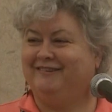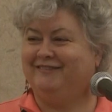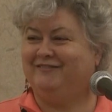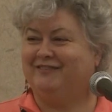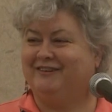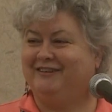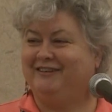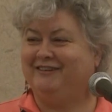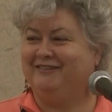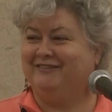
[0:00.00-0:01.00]
Good for
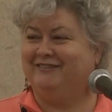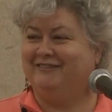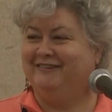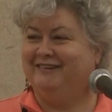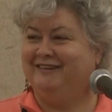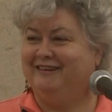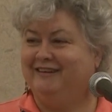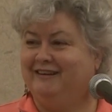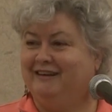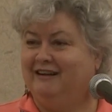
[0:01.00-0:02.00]
you.
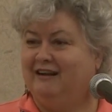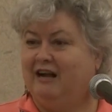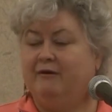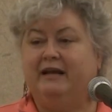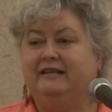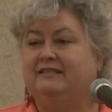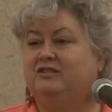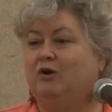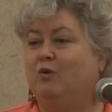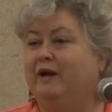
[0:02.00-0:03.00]
I mean, it's
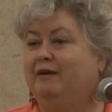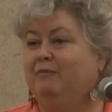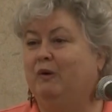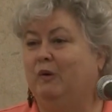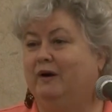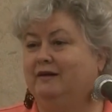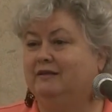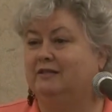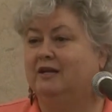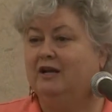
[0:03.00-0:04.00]
so
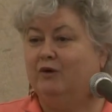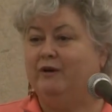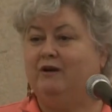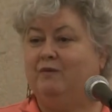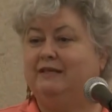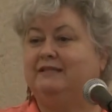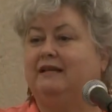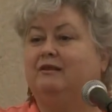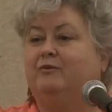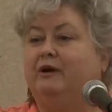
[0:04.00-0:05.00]
important. We don't want to
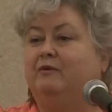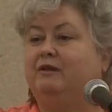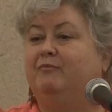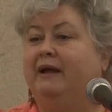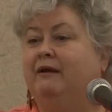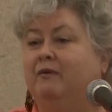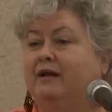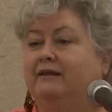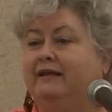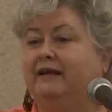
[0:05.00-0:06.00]
celebrate with a banquet
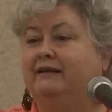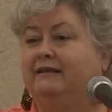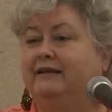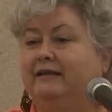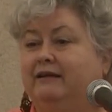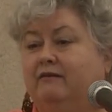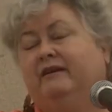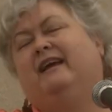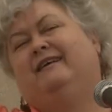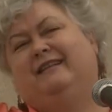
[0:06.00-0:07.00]
at the end of the year.
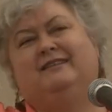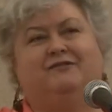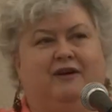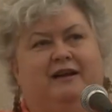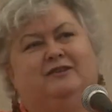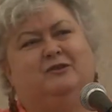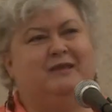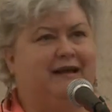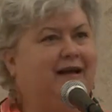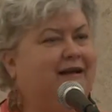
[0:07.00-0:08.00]
Yeah, that's fine. Do
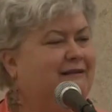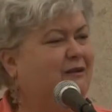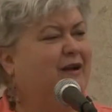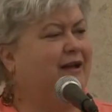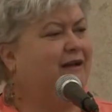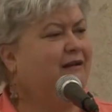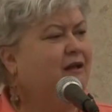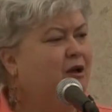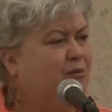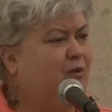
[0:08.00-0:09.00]
that. Go ahead.
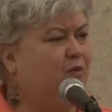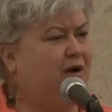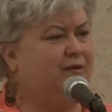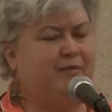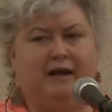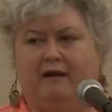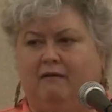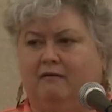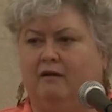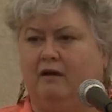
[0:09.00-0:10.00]
But what about